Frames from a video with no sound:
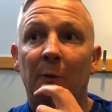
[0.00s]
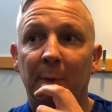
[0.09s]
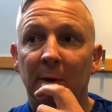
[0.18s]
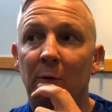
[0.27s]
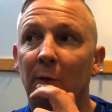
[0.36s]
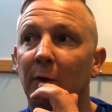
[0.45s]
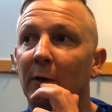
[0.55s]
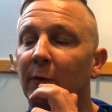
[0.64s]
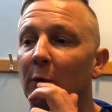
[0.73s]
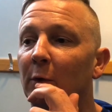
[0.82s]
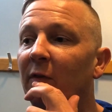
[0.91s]
It's been good for the
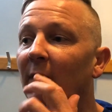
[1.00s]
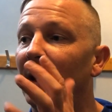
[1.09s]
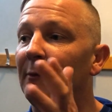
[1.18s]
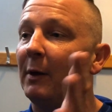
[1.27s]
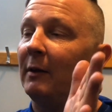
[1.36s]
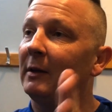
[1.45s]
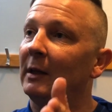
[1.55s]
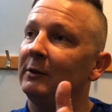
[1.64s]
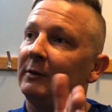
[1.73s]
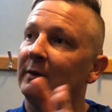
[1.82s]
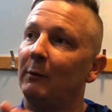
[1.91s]
forward five, but
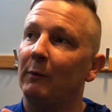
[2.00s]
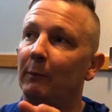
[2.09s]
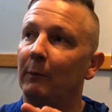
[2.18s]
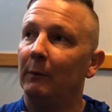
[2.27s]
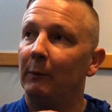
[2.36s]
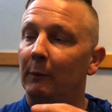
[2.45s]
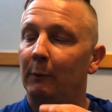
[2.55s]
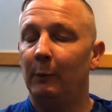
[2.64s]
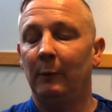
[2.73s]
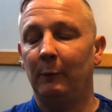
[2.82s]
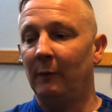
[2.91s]
as you see,
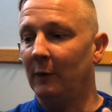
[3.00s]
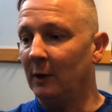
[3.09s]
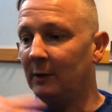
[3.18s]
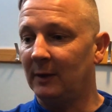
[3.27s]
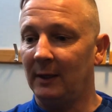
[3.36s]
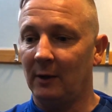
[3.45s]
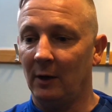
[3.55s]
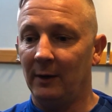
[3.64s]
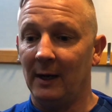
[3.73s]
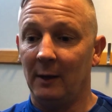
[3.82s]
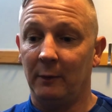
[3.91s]
we've got to take
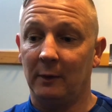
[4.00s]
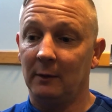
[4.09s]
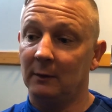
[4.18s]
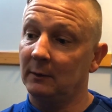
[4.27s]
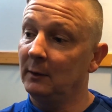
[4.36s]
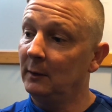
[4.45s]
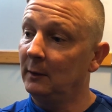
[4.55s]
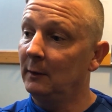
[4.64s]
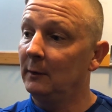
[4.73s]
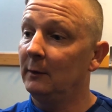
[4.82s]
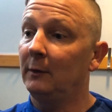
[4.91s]
on now that,
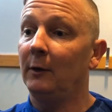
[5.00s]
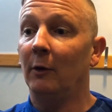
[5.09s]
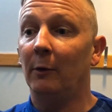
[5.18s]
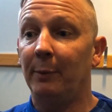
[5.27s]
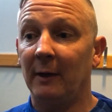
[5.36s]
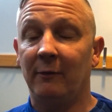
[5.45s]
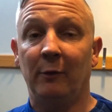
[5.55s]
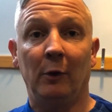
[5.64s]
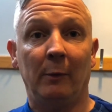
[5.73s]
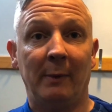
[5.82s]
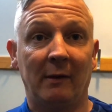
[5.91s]
you know, the back
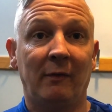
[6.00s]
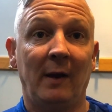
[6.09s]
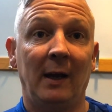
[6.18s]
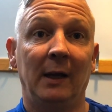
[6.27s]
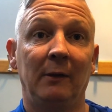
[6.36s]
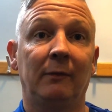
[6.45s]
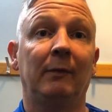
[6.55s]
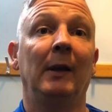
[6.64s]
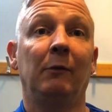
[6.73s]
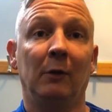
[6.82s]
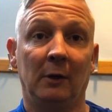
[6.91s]
four, the back five,
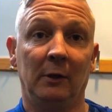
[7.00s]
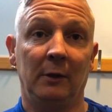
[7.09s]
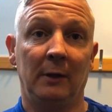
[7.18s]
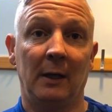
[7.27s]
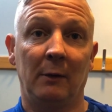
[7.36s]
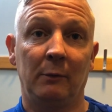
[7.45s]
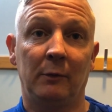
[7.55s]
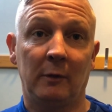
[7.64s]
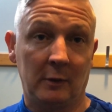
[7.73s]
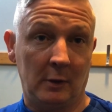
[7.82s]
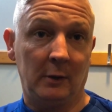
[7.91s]
they've got to learn now. So
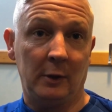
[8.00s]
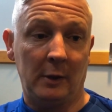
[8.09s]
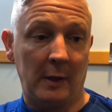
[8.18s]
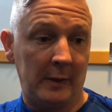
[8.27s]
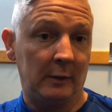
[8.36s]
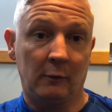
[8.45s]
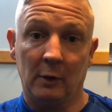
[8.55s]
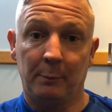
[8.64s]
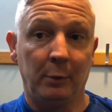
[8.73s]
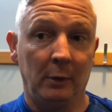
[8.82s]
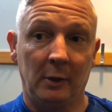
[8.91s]
they've got to learn, and then you've got to
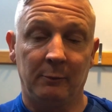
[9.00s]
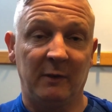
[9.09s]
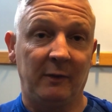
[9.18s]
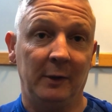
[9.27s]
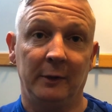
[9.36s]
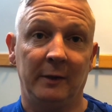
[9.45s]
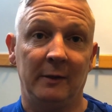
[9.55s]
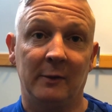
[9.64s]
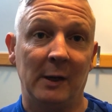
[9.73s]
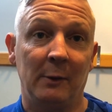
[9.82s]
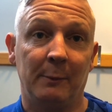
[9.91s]
pull those midfielders in
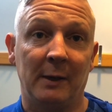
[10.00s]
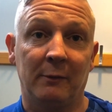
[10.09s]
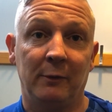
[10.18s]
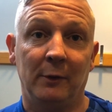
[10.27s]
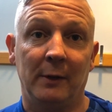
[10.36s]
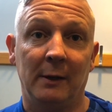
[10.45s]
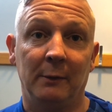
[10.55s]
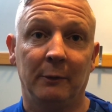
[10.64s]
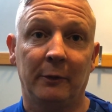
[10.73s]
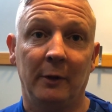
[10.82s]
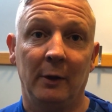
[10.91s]
to help the back four
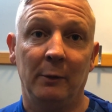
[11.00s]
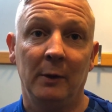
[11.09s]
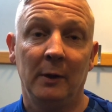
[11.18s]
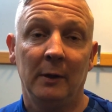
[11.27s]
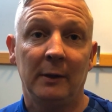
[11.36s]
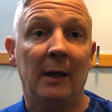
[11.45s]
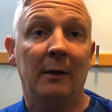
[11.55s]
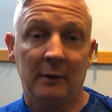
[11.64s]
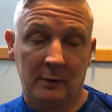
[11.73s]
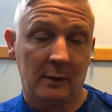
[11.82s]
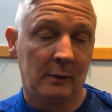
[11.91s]
out. So yeah,
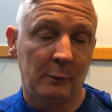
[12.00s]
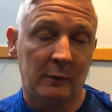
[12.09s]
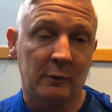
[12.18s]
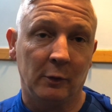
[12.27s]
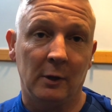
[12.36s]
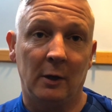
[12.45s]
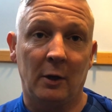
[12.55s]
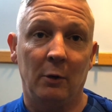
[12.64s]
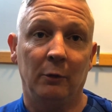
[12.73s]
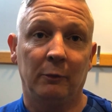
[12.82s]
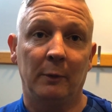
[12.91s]
we've scored a lot of
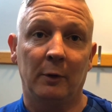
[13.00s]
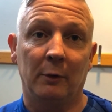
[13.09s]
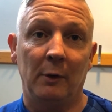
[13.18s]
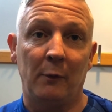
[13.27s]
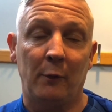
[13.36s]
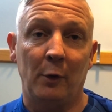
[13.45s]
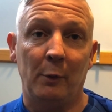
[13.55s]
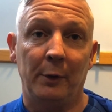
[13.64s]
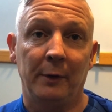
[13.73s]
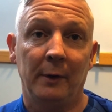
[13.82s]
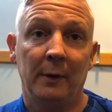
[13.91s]
goals. We're good going forward,